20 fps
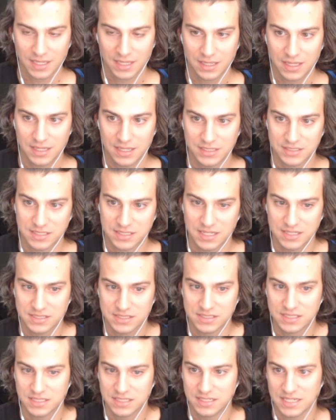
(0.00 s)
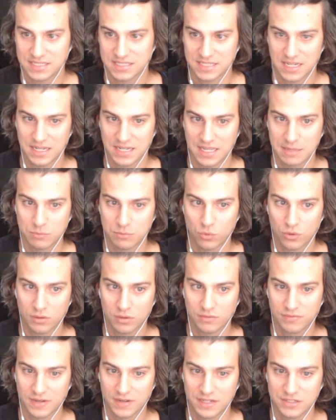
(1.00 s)
as the decks kind of get more
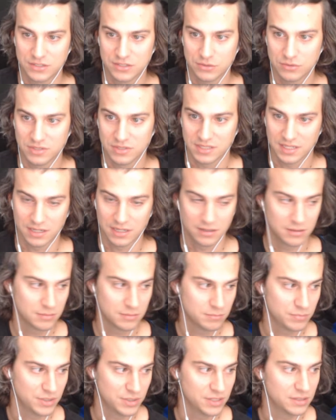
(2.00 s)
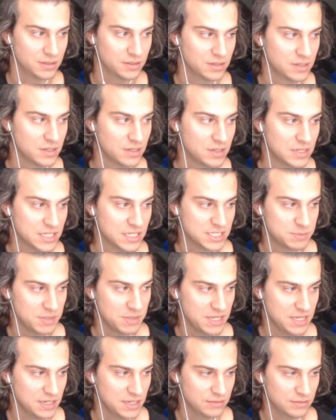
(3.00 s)
fine-tuned there. But
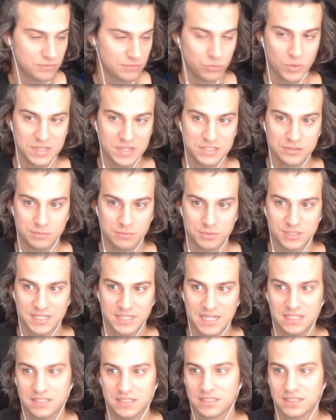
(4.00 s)
speaking of ways to protect